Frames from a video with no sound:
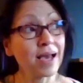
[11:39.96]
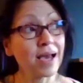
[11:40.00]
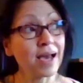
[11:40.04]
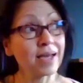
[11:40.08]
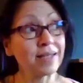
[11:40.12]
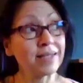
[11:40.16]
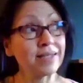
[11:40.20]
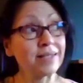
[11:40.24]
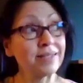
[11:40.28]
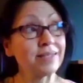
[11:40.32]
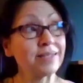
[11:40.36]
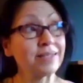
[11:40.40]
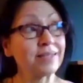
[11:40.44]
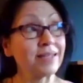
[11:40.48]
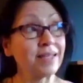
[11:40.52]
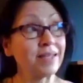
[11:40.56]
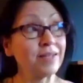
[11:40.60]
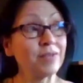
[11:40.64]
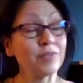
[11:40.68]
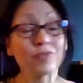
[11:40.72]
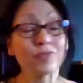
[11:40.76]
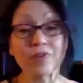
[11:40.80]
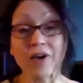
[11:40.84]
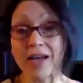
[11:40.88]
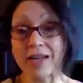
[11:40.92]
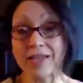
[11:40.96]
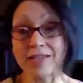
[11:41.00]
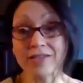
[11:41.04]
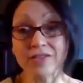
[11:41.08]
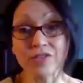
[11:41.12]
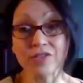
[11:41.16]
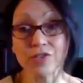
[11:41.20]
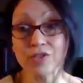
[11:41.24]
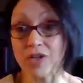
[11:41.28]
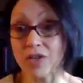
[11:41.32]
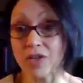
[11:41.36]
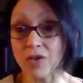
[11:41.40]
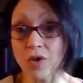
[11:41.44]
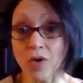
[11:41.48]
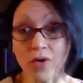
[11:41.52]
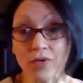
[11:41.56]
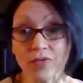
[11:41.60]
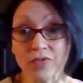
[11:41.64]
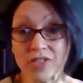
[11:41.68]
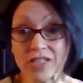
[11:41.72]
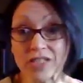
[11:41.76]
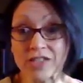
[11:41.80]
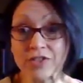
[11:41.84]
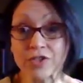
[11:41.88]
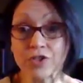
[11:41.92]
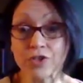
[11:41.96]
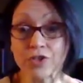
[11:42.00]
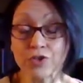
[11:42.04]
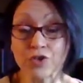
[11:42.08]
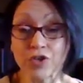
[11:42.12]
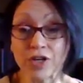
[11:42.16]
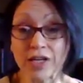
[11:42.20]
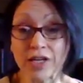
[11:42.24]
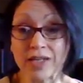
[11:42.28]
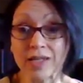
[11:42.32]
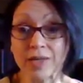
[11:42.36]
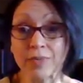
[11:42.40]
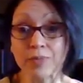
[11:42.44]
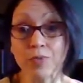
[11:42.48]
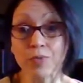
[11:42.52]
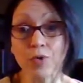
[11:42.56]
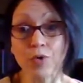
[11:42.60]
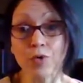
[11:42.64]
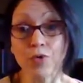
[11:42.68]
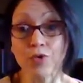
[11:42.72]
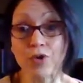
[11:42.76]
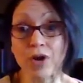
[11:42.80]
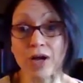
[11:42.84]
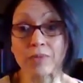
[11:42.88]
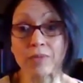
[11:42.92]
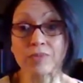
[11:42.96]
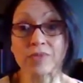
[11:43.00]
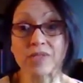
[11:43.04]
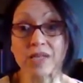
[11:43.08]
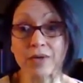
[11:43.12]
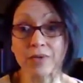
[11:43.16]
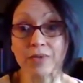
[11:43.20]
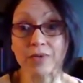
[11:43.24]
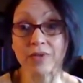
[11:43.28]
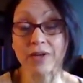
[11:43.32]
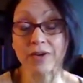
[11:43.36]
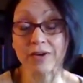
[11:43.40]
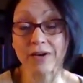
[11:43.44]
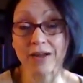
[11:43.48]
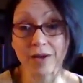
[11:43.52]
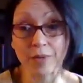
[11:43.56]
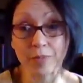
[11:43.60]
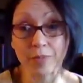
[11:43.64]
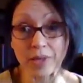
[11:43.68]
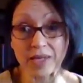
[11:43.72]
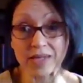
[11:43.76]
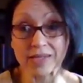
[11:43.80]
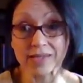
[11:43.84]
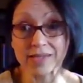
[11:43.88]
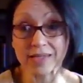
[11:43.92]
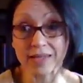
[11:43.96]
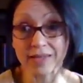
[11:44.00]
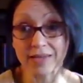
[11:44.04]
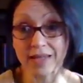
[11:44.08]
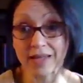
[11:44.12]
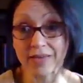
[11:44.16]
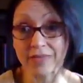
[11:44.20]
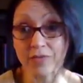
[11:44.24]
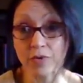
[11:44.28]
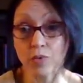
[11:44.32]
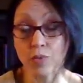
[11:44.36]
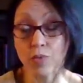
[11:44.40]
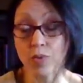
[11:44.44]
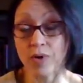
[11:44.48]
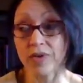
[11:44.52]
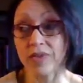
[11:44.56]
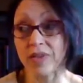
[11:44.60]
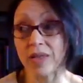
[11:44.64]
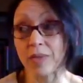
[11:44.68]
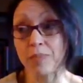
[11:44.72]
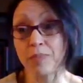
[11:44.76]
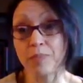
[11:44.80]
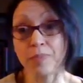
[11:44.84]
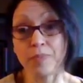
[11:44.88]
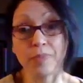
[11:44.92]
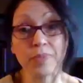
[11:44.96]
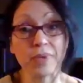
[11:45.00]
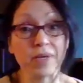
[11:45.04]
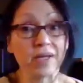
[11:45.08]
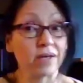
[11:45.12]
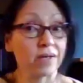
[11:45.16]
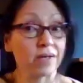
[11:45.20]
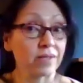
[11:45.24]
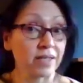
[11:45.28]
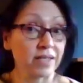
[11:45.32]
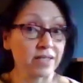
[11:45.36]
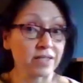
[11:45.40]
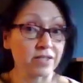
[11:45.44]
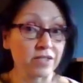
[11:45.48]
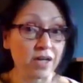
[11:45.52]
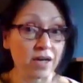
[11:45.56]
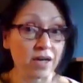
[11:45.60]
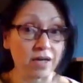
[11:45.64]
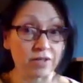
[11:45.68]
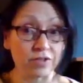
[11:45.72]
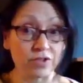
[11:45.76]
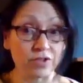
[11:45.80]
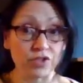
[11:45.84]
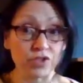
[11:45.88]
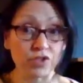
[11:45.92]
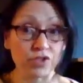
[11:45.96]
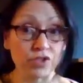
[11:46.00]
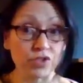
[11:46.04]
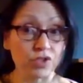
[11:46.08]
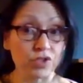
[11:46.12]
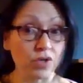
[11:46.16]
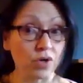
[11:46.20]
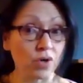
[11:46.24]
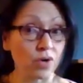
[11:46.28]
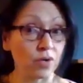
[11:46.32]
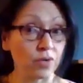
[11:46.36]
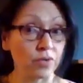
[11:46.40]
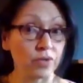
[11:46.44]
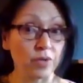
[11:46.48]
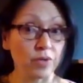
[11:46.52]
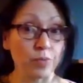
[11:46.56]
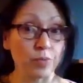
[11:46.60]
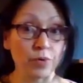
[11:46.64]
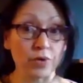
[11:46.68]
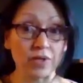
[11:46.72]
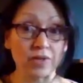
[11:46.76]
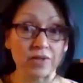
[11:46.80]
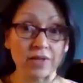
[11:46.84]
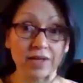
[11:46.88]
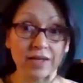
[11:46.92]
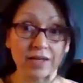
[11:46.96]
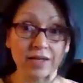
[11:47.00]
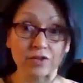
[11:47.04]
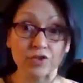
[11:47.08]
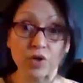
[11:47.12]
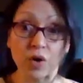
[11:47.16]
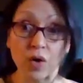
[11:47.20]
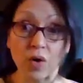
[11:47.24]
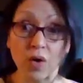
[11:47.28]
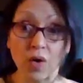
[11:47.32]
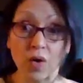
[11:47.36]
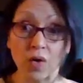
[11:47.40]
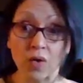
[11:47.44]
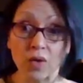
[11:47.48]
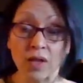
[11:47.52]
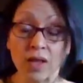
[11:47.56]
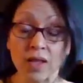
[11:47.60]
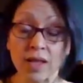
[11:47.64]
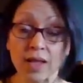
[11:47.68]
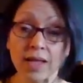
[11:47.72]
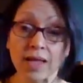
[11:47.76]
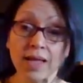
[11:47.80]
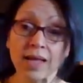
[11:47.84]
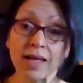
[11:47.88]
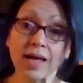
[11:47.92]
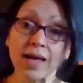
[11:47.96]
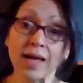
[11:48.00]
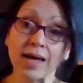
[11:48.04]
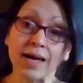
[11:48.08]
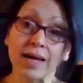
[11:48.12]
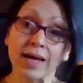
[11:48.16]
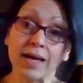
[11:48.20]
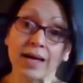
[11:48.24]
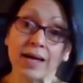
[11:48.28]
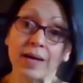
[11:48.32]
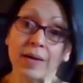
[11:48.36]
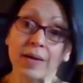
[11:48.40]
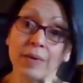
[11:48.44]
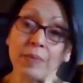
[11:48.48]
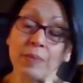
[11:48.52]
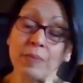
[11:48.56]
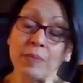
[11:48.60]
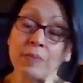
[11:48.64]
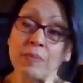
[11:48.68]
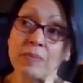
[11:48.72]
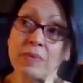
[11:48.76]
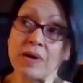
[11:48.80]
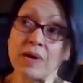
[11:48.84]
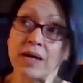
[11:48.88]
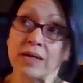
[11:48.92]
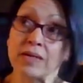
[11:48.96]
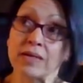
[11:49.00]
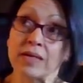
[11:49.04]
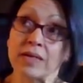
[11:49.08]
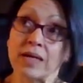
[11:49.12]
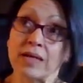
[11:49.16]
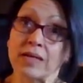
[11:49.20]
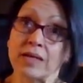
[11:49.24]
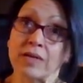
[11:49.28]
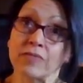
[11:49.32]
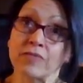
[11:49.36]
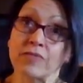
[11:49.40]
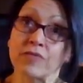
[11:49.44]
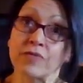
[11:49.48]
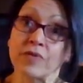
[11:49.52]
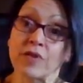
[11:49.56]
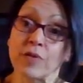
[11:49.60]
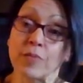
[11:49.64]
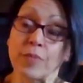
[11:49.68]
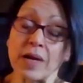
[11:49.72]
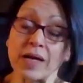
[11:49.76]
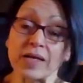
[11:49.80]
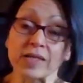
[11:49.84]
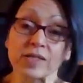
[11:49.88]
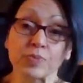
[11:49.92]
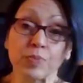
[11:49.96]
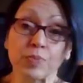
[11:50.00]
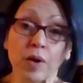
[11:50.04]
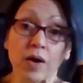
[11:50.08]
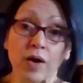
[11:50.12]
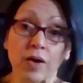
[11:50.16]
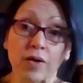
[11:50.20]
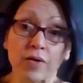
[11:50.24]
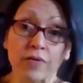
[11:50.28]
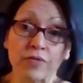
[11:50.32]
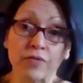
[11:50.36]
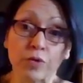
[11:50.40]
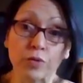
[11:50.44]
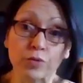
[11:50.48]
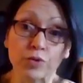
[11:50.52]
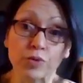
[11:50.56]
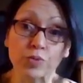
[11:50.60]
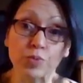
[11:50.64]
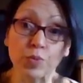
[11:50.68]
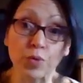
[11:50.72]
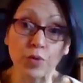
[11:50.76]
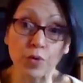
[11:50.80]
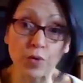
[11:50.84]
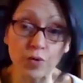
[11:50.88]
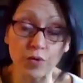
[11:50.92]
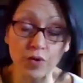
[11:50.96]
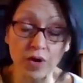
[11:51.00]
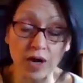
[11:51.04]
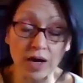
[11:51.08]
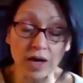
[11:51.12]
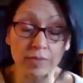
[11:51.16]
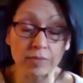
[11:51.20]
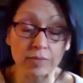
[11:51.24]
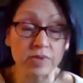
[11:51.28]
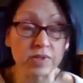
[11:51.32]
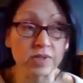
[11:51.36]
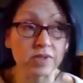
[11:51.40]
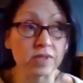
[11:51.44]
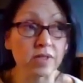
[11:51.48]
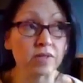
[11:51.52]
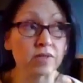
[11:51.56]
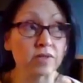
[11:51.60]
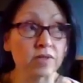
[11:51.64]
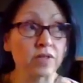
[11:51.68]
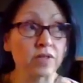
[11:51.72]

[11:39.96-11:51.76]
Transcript: And in fact, there's a lot of teacher training programs out there at a basic level where they barely touch on the breathing at all. And for the best part of those programs,